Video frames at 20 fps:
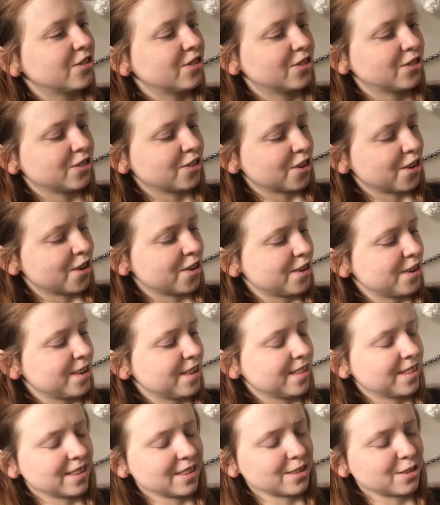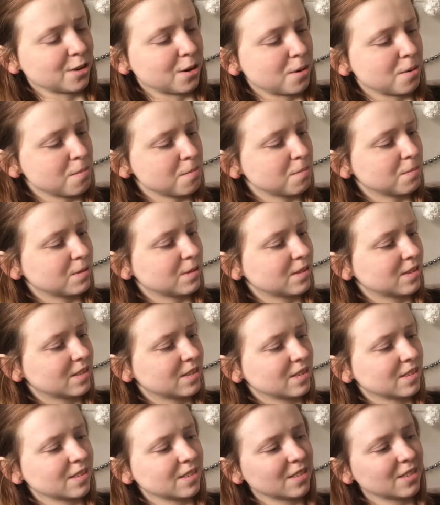turning the
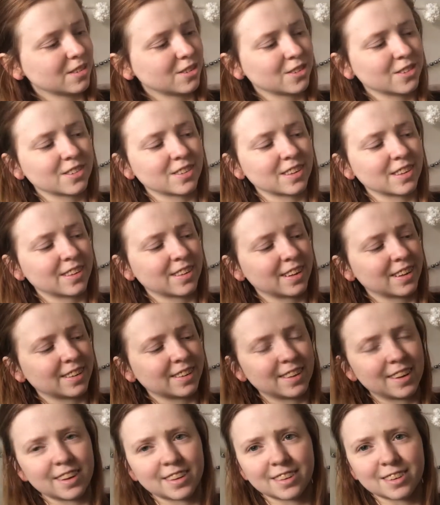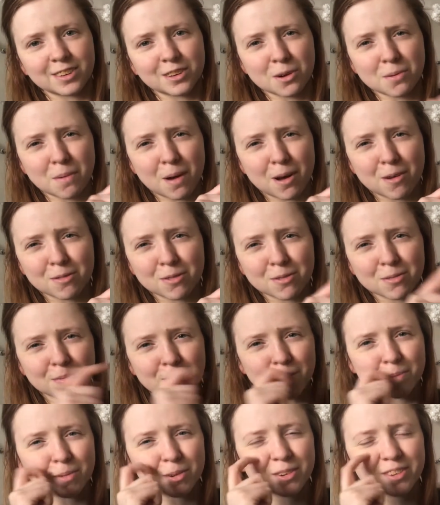tops, or the like, yeah, the top half of
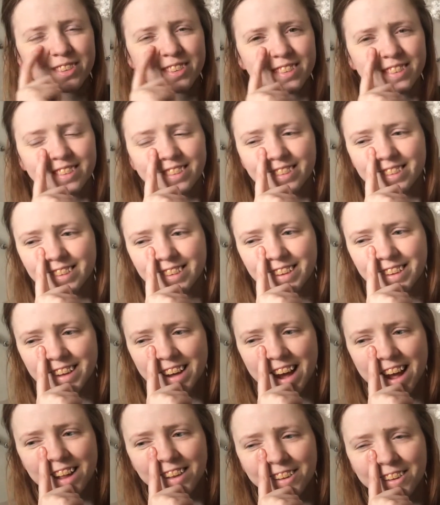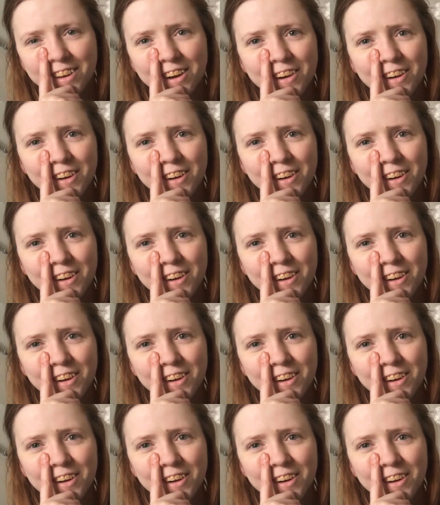my books yellow